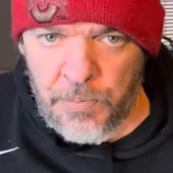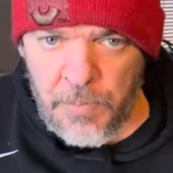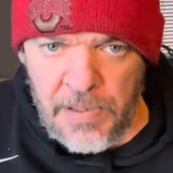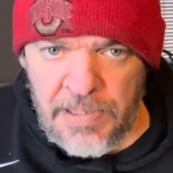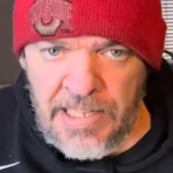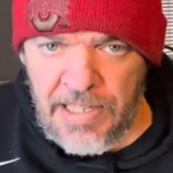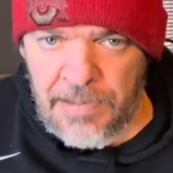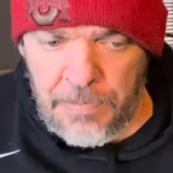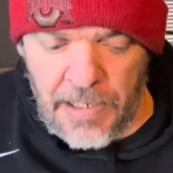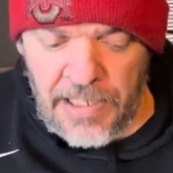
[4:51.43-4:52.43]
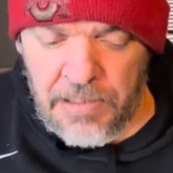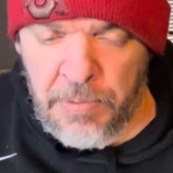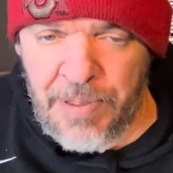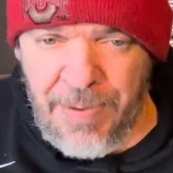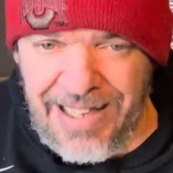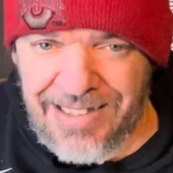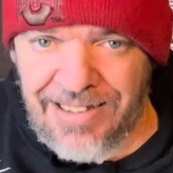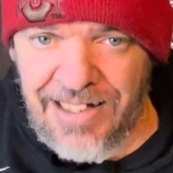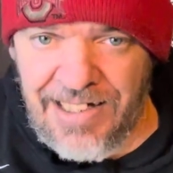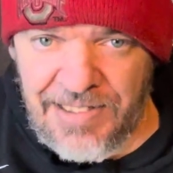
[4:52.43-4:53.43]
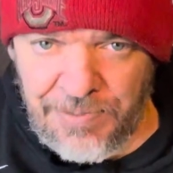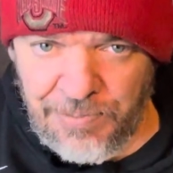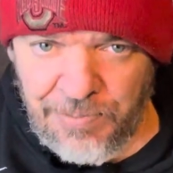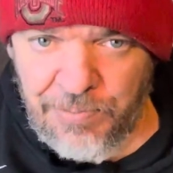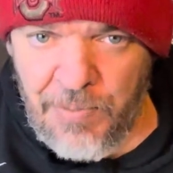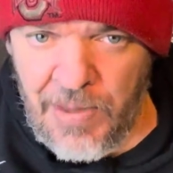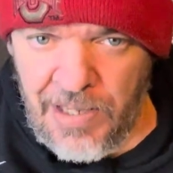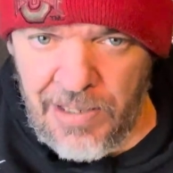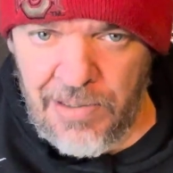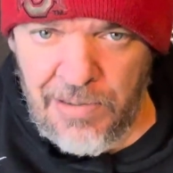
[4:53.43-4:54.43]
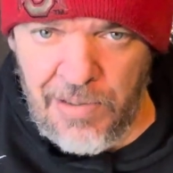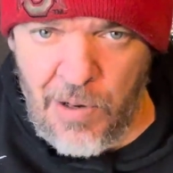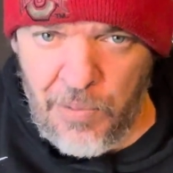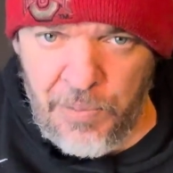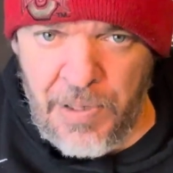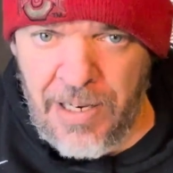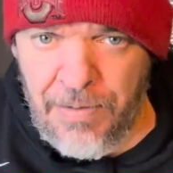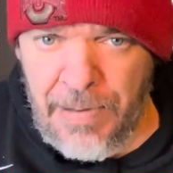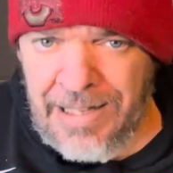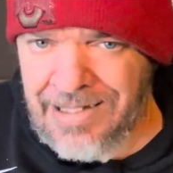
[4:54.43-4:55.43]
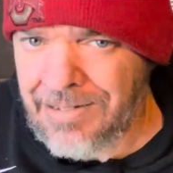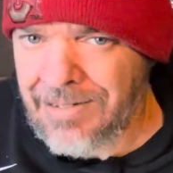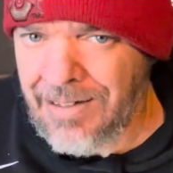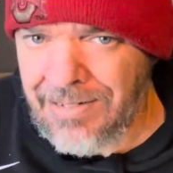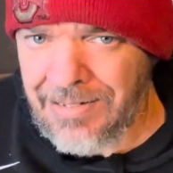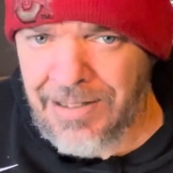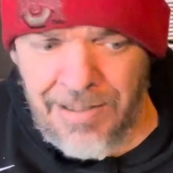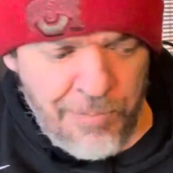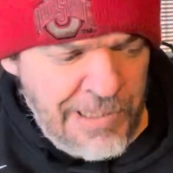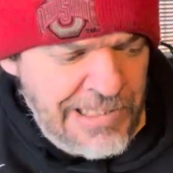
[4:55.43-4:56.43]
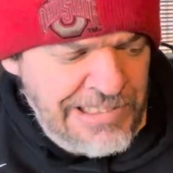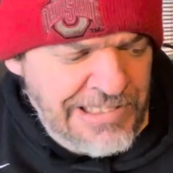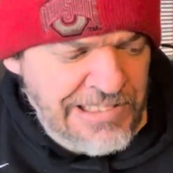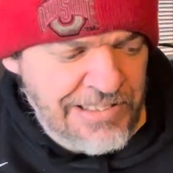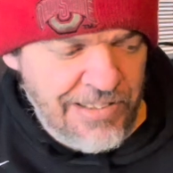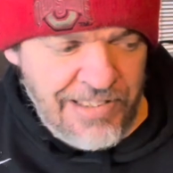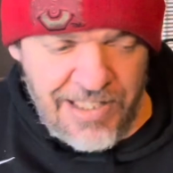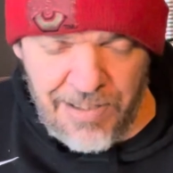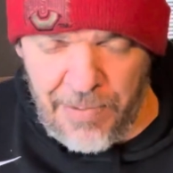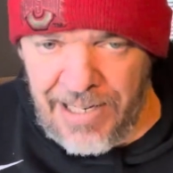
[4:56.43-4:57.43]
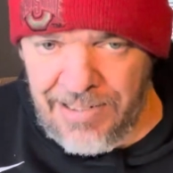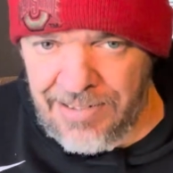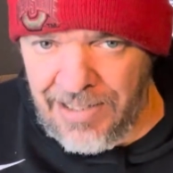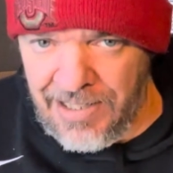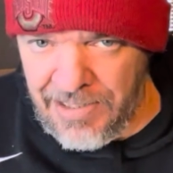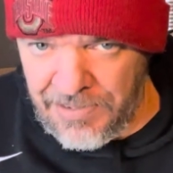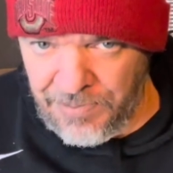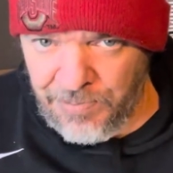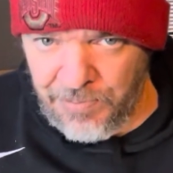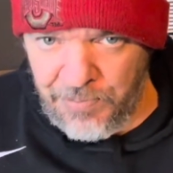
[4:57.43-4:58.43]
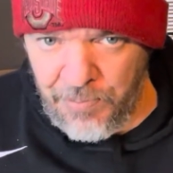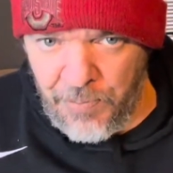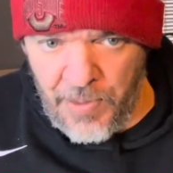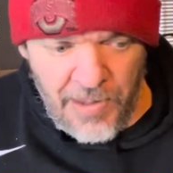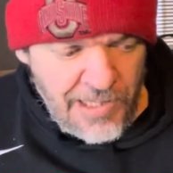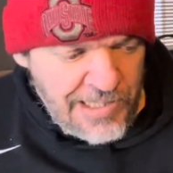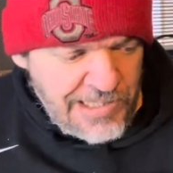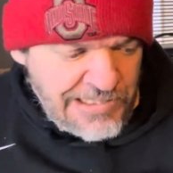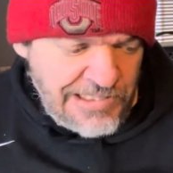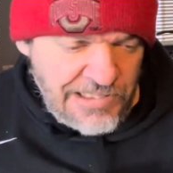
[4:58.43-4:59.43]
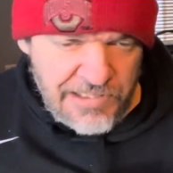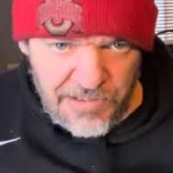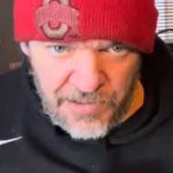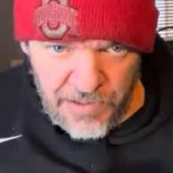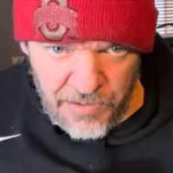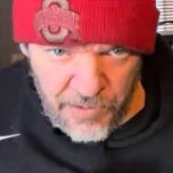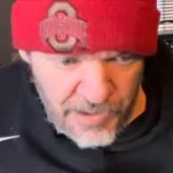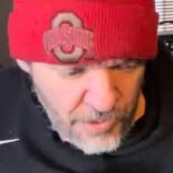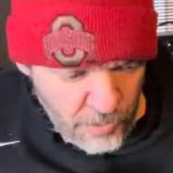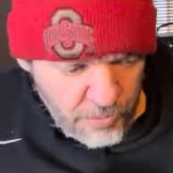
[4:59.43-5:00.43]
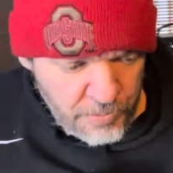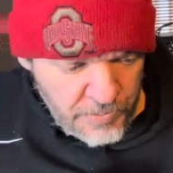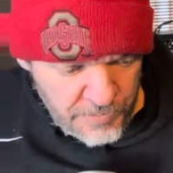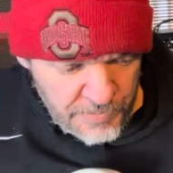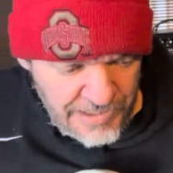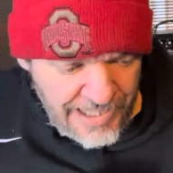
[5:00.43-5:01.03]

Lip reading: And then I like to put a bass line. So kind of making a song up. So to get a bass line, you can do the old